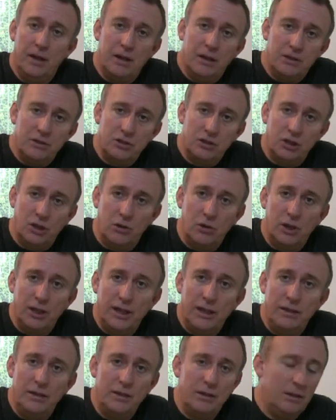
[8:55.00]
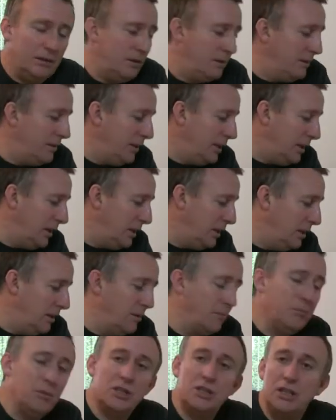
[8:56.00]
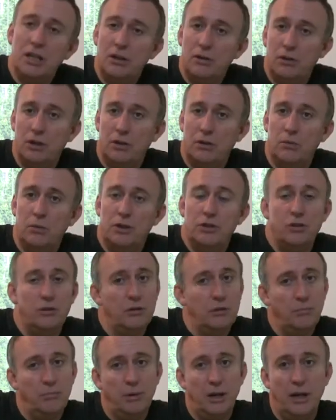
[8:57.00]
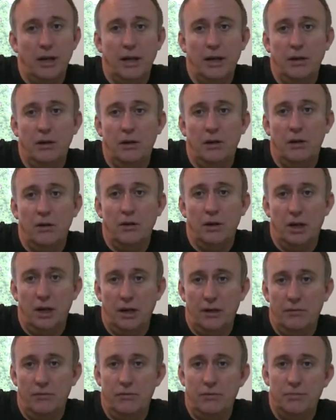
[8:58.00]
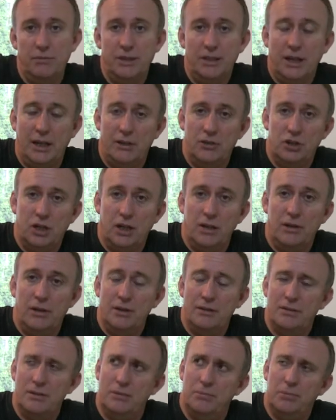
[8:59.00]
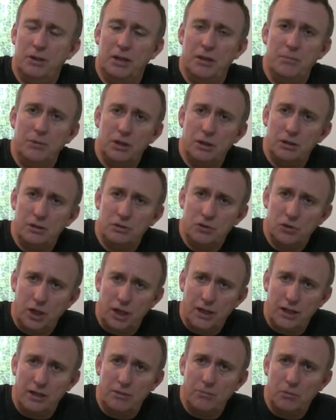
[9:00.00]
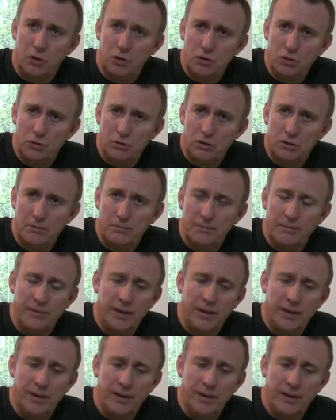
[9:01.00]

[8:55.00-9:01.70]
So in the material which you can buy online from THA, there's a bulimia training module